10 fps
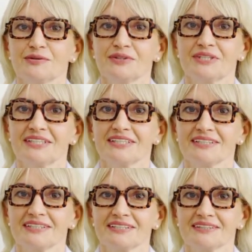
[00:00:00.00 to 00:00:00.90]
It is
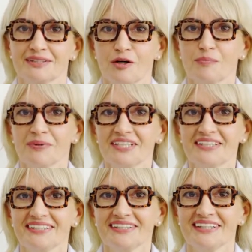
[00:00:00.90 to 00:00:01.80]
ridiculous.
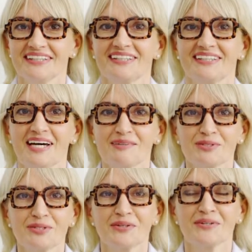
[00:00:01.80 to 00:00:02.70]
Oh, here we are.
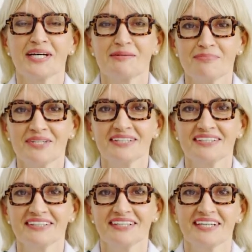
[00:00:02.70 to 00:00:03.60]

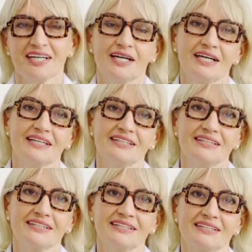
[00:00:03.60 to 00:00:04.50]
Laparoscopy,
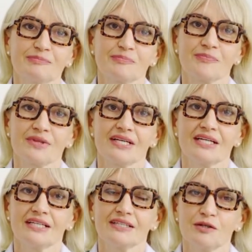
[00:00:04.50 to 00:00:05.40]
surgical,
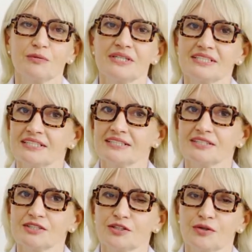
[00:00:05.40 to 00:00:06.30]
myomectomy, but they don't.